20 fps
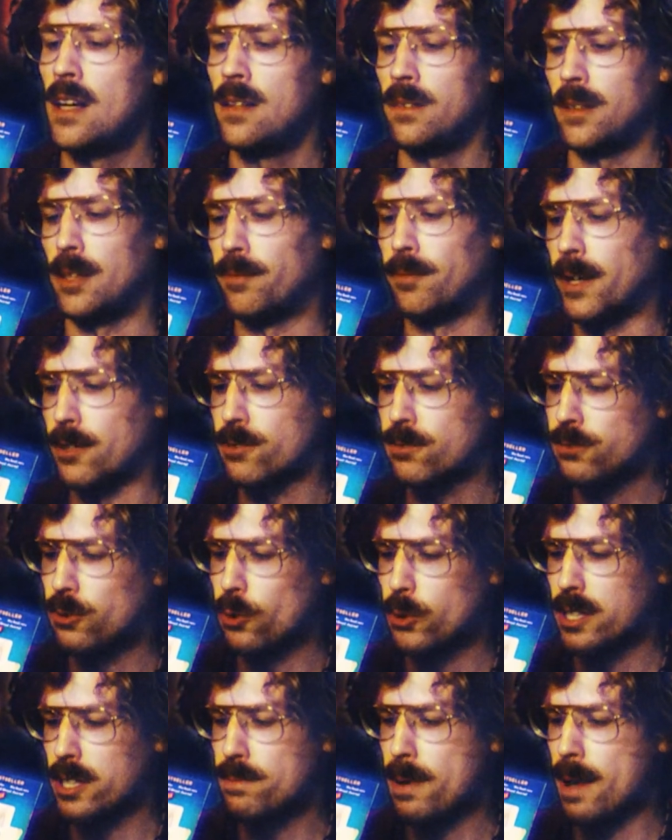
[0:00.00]
and my
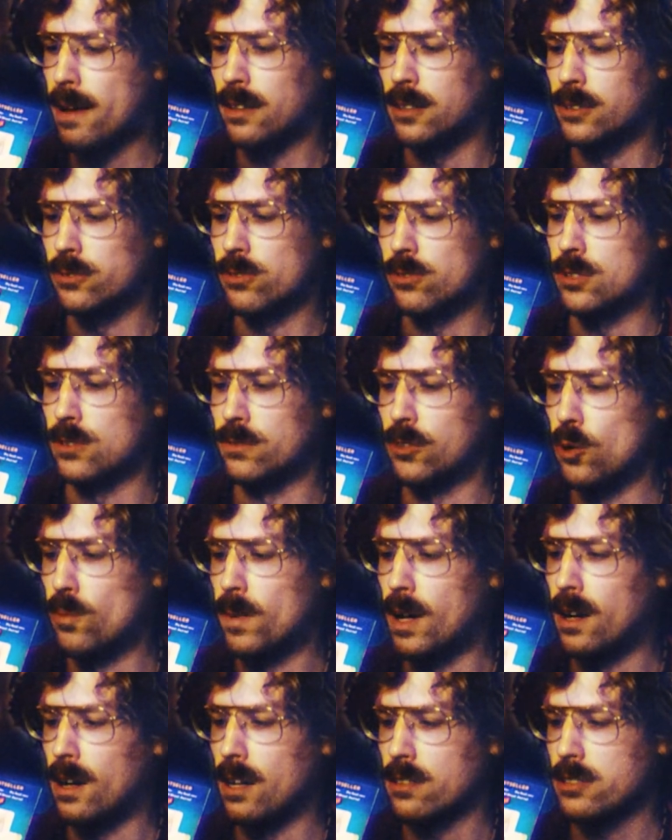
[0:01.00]
40 pounds of
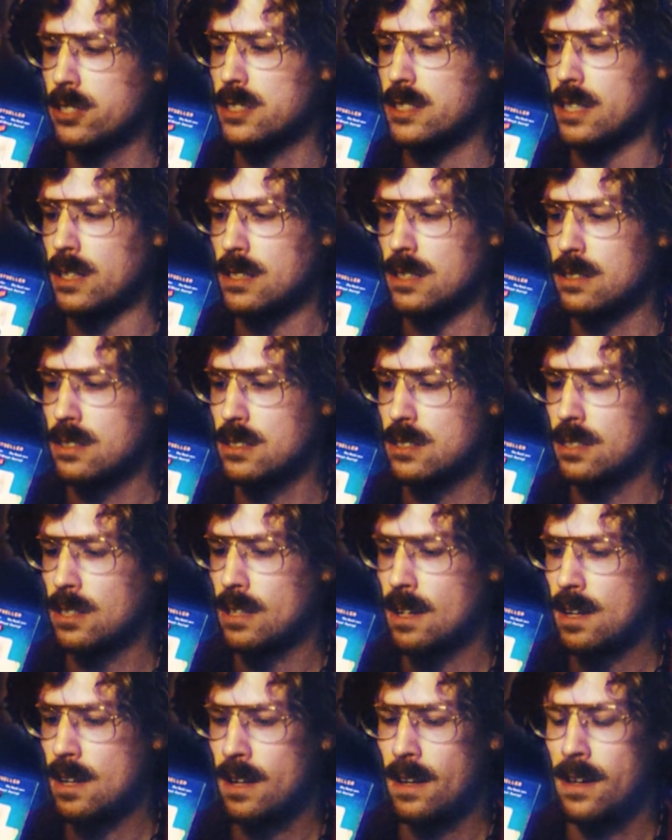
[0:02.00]
Omaha steaks,
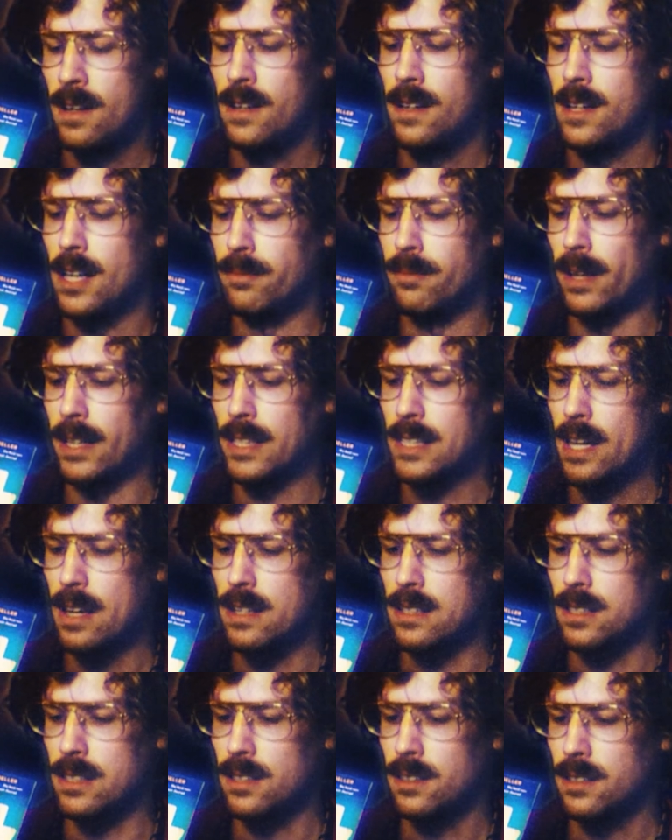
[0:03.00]
and my
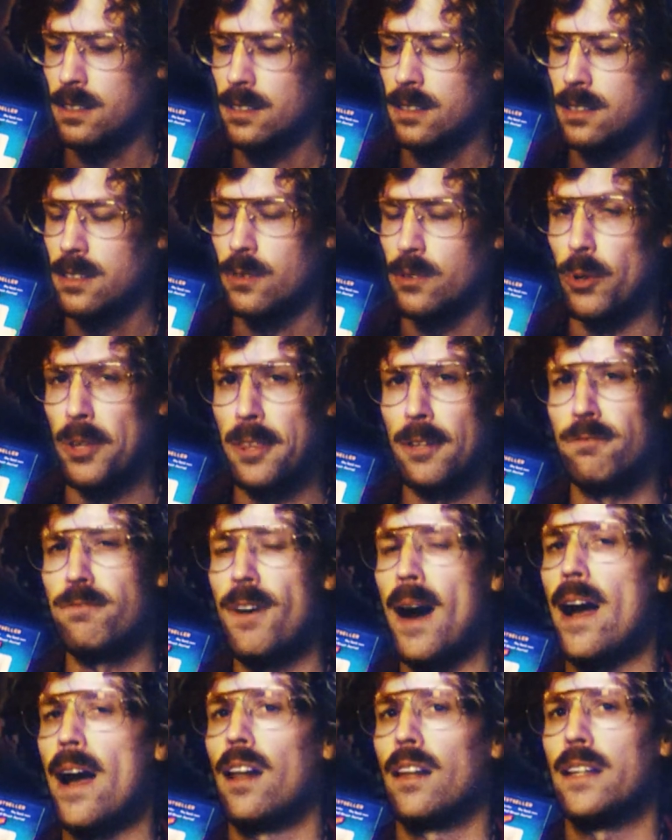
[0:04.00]
cake with the
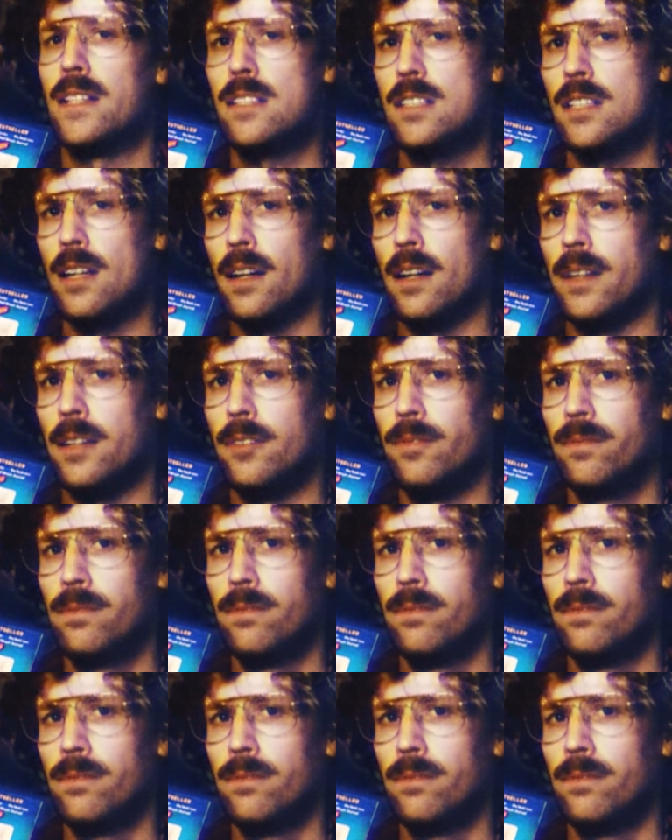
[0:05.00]
file inside.